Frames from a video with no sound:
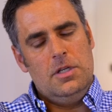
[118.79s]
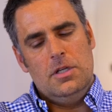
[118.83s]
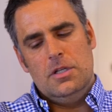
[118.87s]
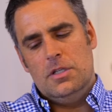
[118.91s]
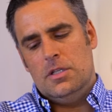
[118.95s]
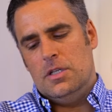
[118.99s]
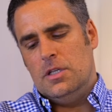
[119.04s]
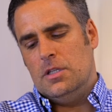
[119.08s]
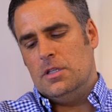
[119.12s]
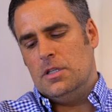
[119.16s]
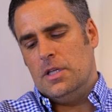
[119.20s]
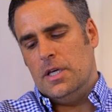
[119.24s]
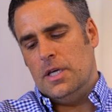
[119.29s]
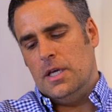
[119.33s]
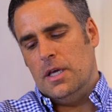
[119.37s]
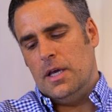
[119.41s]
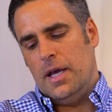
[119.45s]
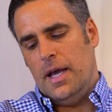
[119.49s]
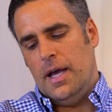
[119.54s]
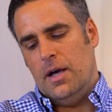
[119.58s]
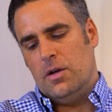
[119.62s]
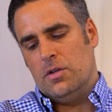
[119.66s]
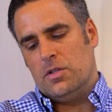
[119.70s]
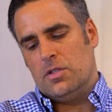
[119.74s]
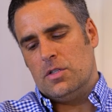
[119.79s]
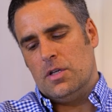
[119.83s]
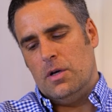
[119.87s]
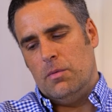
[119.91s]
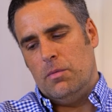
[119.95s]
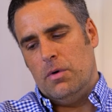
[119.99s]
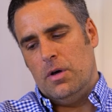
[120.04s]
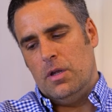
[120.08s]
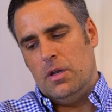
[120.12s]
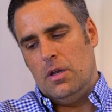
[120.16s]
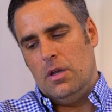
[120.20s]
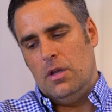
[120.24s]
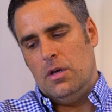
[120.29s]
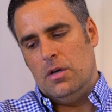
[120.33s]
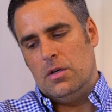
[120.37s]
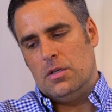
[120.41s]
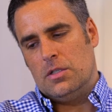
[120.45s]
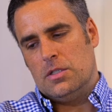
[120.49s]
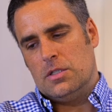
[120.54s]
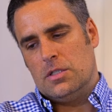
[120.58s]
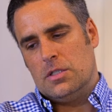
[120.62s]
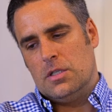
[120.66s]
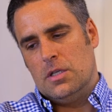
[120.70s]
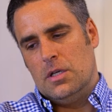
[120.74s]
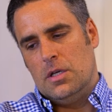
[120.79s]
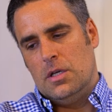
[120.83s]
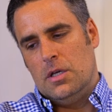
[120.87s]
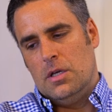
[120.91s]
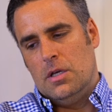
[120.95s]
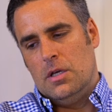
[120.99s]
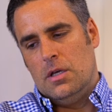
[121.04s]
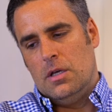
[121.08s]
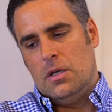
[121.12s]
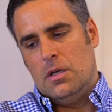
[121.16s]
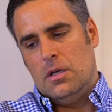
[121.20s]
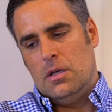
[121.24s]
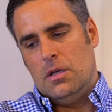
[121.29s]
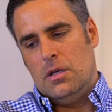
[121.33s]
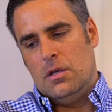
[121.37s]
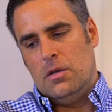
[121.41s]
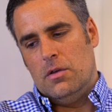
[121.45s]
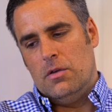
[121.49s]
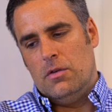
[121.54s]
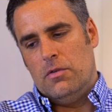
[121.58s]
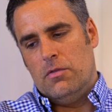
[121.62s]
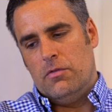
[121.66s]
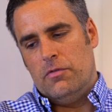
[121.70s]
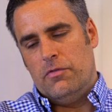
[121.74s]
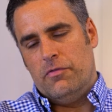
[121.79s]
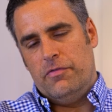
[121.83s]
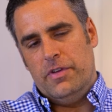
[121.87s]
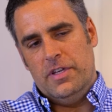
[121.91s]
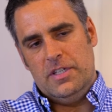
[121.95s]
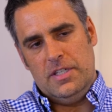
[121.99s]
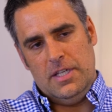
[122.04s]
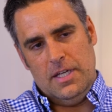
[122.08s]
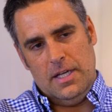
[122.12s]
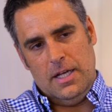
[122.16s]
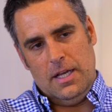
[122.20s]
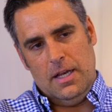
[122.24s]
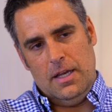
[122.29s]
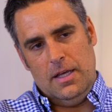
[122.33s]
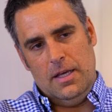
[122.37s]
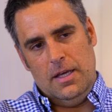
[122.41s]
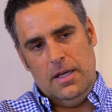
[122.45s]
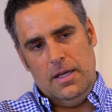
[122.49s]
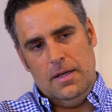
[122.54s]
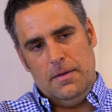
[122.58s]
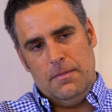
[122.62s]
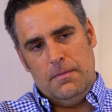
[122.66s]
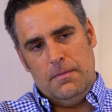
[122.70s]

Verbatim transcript: you, do you think how someone looks physically